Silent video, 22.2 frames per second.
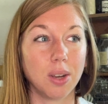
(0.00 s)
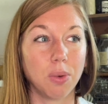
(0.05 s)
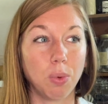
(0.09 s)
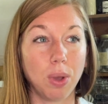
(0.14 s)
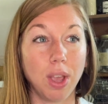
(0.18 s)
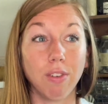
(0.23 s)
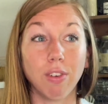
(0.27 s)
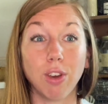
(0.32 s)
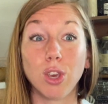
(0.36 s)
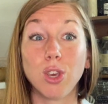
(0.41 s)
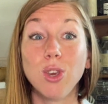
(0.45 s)

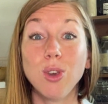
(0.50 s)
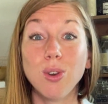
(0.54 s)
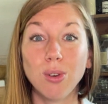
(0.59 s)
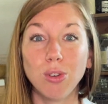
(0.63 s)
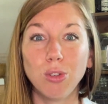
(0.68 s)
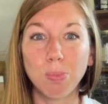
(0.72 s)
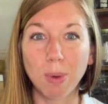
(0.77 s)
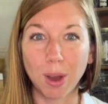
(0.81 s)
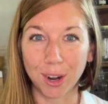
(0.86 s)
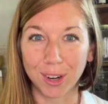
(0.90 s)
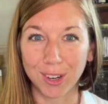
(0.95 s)
have a
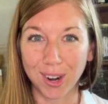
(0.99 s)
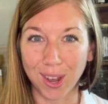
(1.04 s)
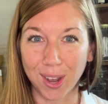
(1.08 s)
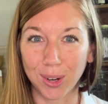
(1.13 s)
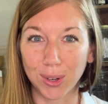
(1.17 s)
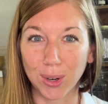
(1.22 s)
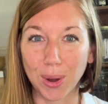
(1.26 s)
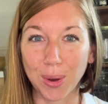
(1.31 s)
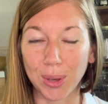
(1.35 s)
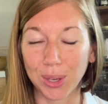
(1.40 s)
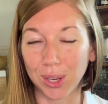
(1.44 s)
huge butternut
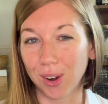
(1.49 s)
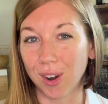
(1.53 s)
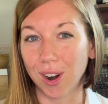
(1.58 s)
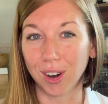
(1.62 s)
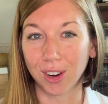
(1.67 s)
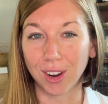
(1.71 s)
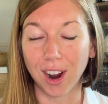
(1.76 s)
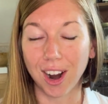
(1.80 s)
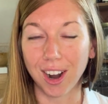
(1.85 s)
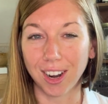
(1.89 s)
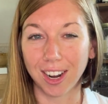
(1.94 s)
growing in our
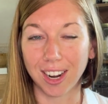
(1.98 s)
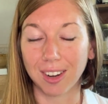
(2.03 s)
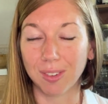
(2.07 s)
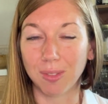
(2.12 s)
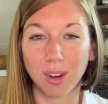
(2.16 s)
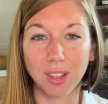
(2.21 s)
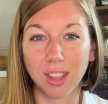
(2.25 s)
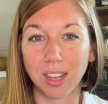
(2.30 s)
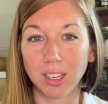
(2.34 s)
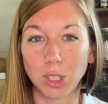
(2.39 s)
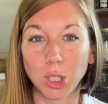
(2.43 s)
garden,
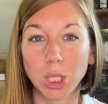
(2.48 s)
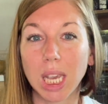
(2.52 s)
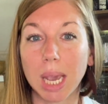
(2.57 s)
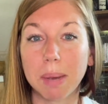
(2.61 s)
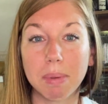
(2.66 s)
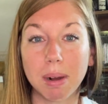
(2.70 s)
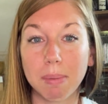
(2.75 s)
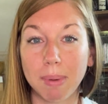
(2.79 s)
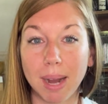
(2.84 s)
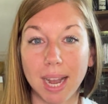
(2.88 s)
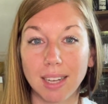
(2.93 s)
one that just
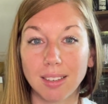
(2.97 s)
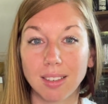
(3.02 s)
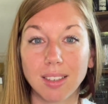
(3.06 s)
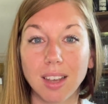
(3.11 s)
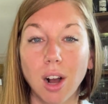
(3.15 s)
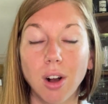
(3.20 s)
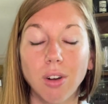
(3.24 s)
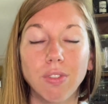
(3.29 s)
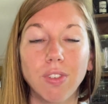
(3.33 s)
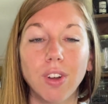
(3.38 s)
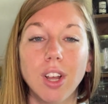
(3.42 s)
came up by
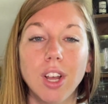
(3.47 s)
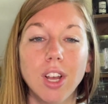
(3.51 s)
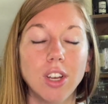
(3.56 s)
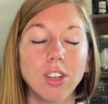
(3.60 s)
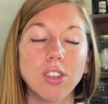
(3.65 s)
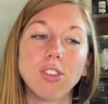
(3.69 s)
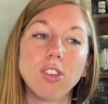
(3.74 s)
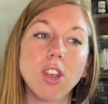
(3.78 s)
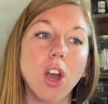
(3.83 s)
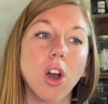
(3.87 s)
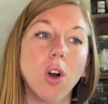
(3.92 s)
itself.
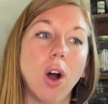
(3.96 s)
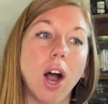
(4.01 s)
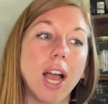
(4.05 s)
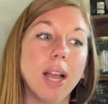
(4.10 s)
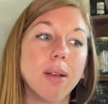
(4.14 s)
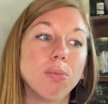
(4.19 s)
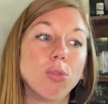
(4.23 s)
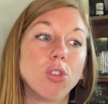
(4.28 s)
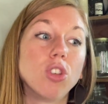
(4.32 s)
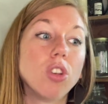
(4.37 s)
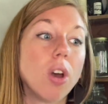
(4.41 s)
So I
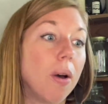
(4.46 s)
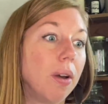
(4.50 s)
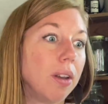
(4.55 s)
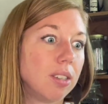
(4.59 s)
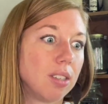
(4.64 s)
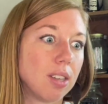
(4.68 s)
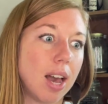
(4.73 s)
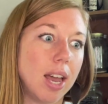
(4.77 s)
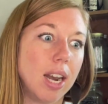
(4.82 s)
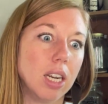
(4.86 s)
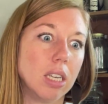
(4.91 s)
am so
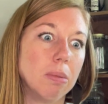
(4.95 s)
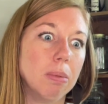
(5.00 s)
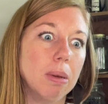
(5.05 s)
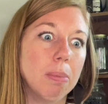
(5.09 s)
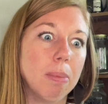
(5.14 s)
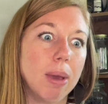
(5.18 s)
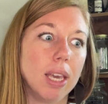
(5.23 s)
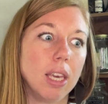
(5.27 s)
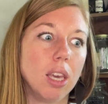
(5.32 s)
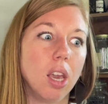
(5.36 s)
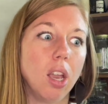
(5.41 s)
excited to be
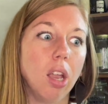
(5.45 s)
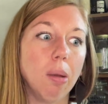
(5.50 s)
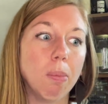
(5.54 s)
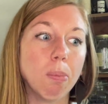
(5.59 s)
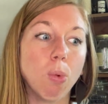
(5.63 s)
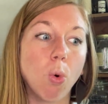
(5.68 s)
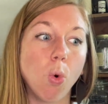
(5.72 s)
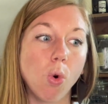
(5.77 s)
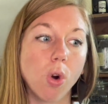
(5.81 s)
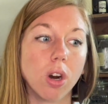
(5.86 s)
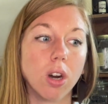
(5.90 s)
making
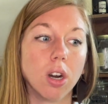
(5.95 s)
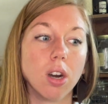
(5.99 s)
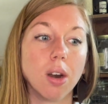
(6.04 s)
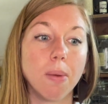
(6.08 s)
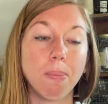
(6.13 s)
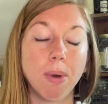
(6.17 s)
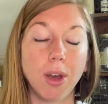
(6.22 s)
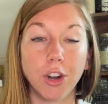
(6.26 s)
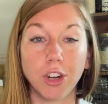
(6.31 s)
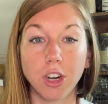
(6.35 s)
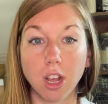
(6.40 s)
more
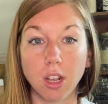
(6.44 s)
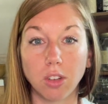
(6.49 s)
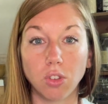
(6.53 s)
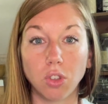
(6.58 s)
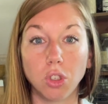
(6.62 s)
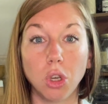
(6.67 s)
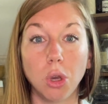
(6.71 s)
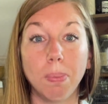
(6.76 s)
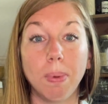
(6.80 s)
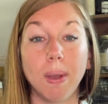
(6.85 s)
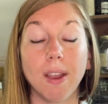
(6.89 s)
butternut
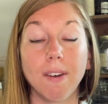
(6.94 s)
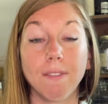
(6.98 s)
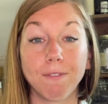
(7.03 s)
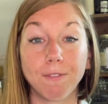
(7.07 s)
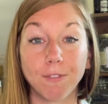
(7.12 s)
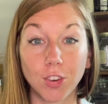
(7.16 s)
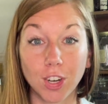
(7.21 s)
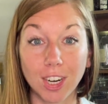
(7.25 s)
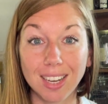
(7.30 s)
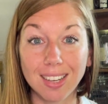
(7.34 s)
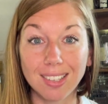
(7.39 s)
soup and
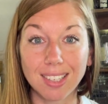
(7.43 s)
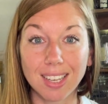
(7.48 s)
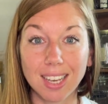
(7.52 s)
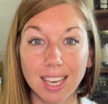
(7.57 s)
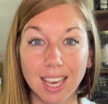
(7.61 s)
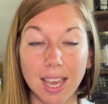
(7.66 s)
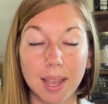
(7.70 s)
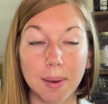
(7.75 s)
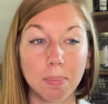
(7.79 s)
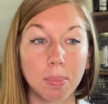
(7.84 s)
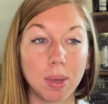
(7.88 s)
freezing
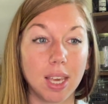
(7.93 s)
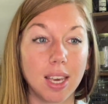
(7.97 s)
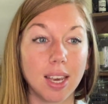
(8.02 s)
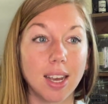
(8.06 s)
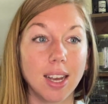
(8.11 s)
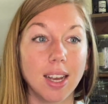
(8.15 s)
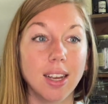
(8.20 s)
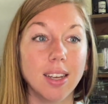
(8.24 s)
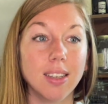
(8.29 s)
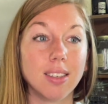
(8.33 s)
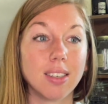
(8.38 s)
it,
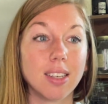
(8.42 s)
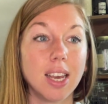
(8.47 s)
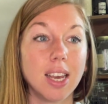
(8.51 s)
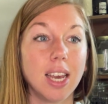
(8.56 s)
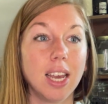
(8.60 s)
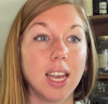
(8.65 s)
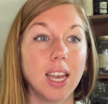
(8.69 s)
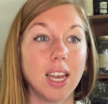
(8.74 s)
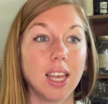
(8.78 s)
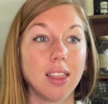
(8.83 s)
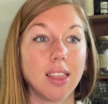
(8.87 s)
because
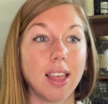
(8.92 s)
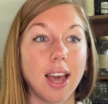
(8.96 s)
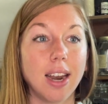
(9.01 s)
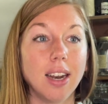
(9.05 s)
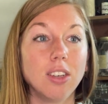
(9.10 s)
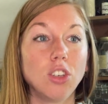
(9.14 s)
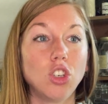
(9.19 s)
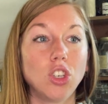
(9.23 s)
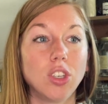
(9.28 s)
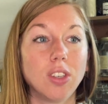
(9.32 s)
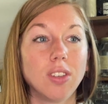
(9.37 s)
that
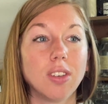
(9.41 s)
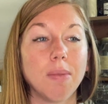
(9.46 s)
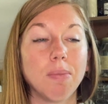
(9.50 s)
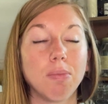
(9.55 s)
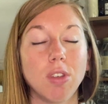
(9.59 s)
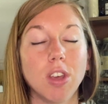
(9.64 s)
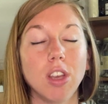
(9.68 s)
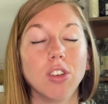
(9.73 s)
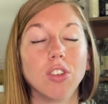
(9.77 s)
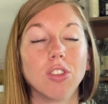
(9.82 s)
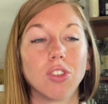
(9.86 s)
is just
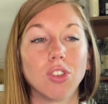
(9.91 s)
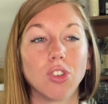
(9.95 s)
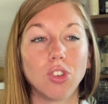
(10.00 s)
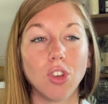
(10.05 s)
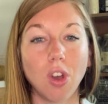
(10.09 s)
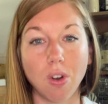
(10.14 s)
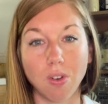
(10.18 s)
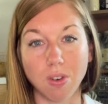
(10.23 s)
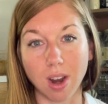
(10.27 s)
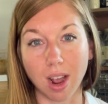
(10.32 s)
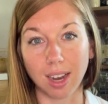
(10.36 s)
something
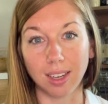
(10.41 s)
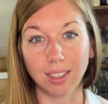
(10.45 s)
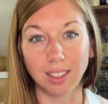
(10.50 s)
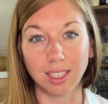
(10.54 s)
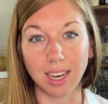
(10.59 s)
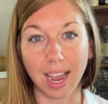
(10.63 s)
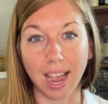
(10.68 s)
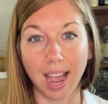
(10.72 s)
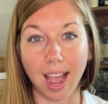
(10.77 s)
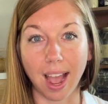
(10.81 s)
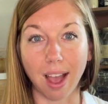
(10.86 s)
so nice
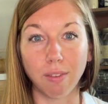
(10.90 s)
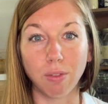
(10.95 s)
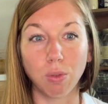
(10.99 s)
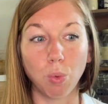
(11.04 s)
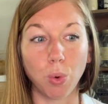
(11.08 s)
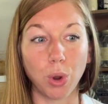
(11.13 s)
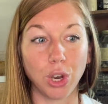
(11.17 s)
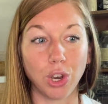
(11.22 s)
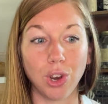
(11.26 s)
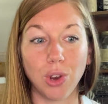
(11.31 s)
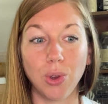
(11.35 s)
to have
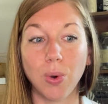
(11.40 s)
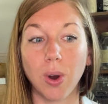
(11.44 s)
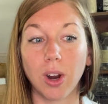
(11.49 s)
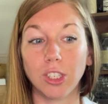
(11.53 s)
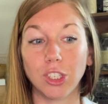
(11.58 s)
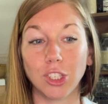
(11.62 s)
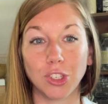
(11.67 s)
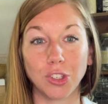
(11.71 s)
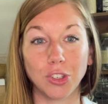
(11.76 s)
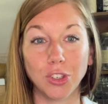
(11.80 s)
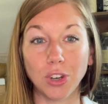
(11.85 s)
when you are
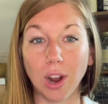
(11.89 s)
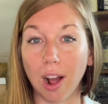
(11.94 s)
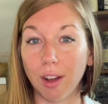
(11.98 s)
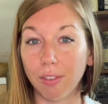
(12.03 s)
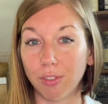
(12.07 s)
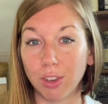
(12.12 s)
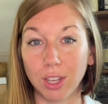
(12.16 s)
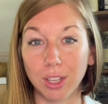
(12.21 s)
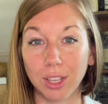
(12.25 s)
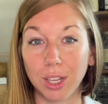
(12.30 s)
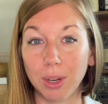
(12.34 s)
just
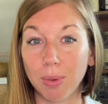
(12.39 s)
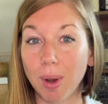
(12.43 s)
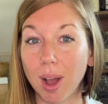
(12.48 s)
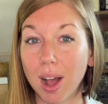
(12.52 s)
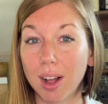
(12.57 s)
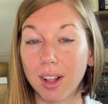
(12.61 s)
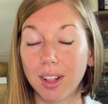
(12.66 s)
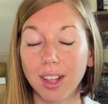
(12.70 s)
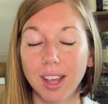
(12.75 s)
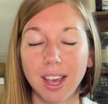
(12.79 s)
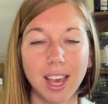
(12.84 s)
not feeling
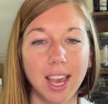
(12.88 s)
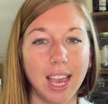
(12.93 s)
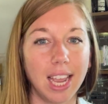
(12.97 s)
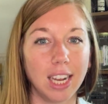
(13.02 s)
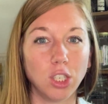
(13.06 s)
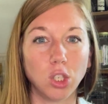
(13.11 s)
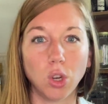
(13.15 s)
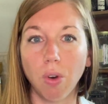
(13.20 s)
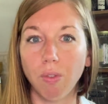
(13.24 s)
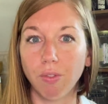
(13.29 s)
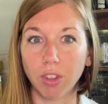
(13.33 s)
well
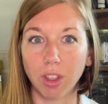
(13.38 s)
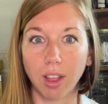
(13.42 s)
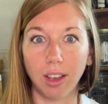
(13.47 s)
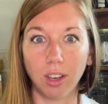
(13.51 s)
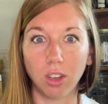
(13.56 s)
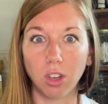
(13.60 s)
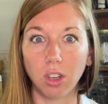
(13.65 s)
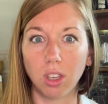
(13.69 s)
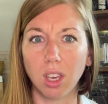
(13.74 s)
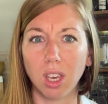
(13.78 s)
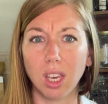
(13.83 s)
and don't feel like
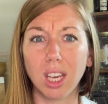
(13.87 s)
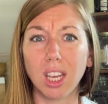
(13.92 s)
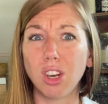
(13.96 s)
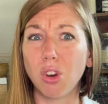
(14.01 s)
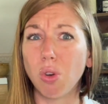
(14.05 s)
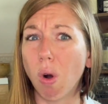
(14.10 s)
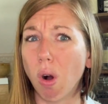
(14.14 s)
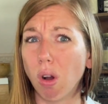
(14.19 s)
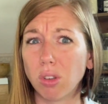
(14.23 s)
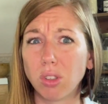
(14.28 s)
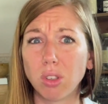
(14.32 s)
cooking, and
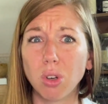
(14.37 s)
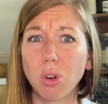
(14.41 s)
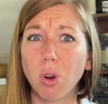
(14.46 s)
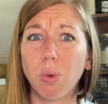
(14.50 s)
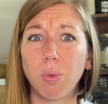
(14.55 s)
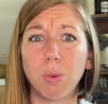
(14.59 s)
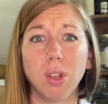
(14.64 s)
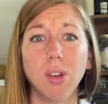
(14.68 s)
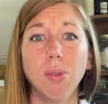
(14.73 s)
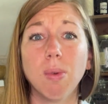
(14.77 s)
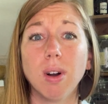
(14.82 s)
you also
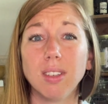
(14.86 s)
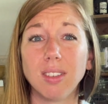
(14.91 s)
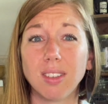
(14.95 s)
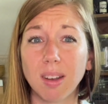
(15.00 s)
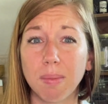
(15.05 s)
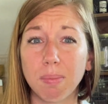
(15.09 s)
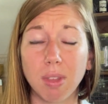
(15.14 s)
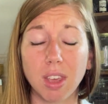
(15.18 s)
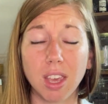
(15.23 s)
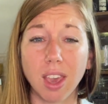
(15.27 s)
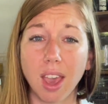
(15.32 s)
don't really want
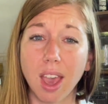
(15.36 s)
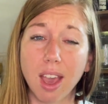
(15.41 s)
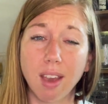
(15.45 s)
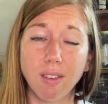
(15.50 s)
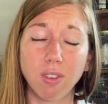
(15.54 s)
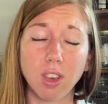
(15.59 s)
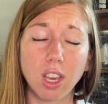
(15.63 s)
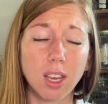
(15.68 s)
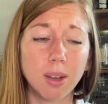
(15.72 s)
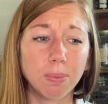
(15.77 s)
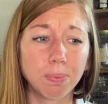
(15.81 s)
something
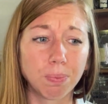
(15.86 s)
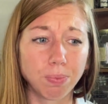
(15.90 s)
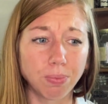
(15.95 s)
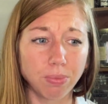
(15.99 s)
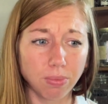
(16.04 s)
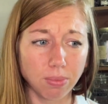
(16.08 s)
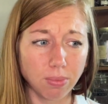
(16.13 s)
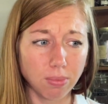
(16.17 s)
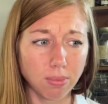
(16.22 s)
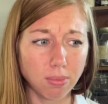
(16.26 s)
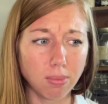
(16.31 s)
heavy.
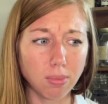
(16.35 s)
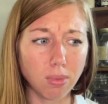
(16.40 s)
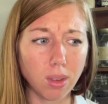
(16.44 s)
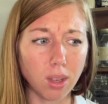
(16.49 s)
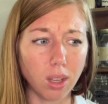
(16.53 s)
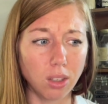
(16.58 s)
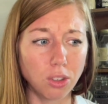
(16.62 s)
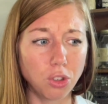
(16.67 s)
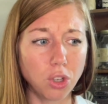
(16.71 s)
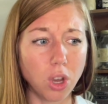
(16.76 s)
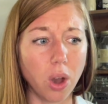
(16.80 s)

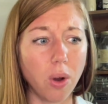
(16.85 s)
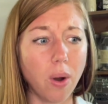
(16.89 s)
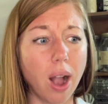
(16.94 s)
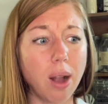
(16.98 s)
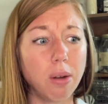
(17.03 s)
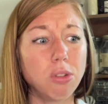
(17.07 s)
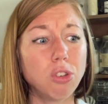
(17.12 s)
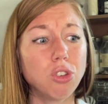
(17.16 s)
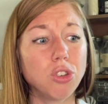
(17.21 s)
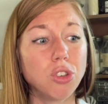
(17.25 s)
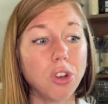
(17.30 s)
So I
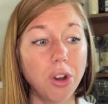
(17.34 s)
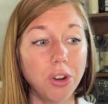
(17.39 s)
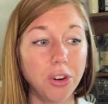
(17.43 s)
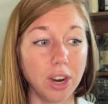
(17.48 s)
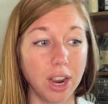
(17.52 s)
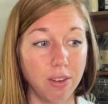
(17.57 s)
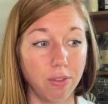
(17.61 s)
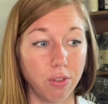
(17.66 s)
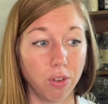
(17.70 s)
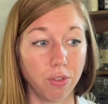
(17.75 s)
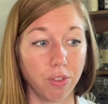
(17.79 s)
was so
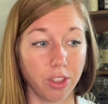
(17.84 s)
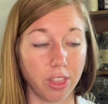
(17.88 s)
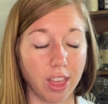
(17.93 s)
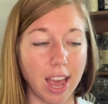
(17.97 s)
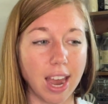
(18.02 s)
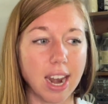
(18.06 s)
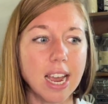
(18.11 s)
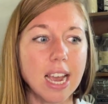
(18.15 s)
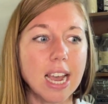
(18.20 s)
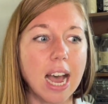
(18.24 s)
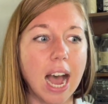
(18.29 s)
grateful for
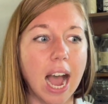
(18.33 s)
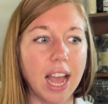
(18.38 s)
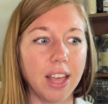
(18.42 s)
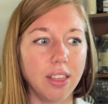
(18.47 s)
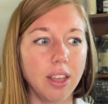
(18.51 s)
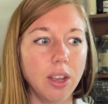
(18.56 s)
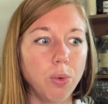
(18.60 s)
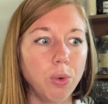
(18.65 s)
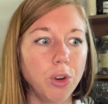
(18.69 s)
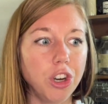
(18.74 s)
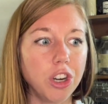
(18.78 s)
that. I
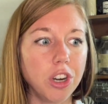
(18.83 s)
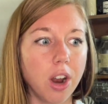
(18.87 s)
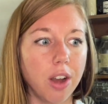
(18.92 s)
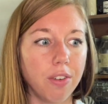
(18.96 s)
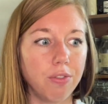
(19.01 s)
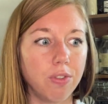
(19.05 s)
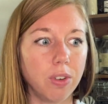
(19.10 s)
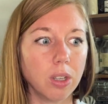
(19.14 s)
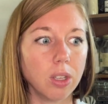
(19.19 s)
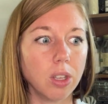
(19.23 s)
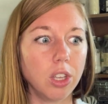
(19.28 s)
think when you're
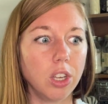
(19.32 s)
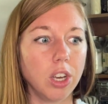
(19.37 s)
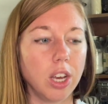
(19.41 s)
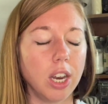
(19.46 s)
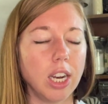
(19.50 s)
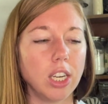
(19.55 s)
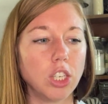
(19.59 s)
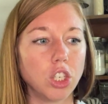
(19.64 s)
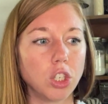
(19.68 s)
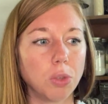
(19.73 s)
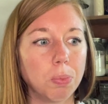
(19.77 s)
not feeling good,
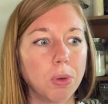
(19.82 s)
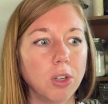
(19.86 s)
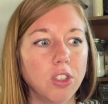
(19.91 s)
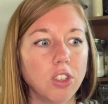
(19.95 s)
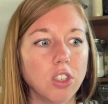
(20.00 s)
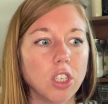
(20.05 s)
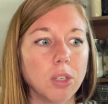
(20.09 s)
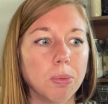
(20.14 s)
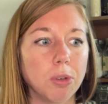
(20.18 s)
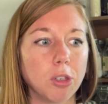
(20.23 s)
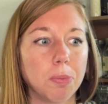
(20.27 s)
it just puts
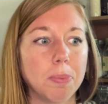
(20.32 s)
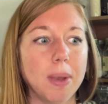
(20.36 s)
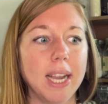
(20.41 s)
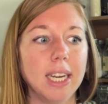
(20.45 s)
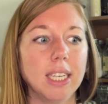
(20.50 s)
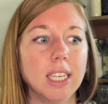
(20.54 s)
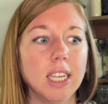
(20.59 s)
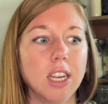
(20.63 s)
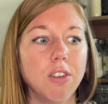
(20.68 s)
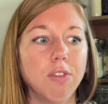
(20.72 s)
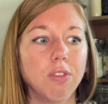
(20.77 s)
into
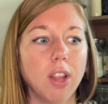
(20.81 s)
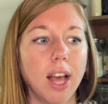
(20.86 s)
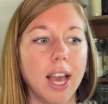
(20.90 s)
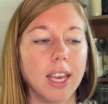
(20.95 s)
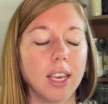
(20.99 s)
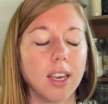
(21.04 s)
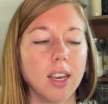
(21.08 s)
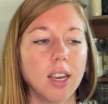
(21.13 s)
perspective like